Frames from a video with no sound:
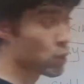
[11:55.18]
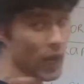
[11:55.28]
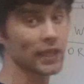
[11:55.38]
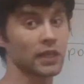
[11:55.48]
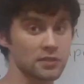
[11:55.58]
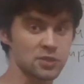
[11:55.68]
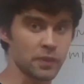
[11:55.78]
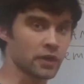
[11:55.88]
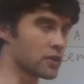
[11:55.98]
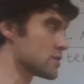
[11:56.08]
Ukrainian
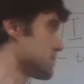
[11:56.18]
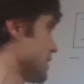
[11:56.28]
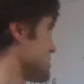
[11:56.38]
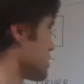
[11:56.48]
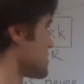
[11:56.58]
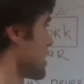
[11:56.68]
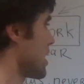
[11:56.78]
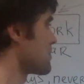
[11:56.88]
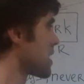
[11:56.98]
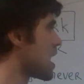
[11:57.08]
speakers is to
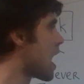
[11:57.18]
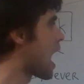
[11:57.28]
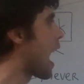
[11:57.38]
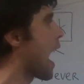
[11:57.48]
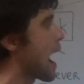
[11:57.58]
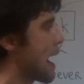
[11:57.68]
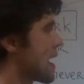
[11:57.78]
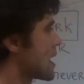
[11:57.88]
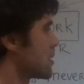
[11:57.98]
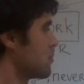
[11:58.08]
say, I
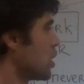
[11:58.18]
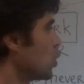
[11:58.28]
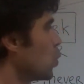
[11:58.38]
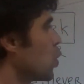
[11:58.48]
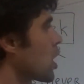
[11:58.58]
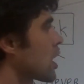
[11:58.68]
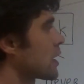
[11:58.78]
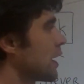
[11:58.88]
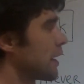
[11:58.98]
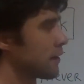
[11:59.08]
am
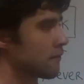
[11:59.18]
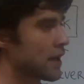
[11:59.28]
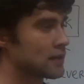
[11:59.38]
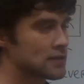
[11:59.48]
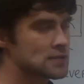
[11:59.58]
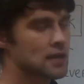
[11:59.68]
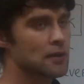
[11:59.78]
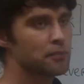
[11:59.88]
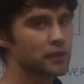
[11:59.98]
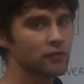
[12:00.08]
working in this
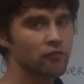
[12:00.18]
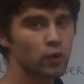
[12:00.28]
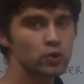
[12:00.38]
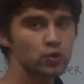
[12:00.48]
company for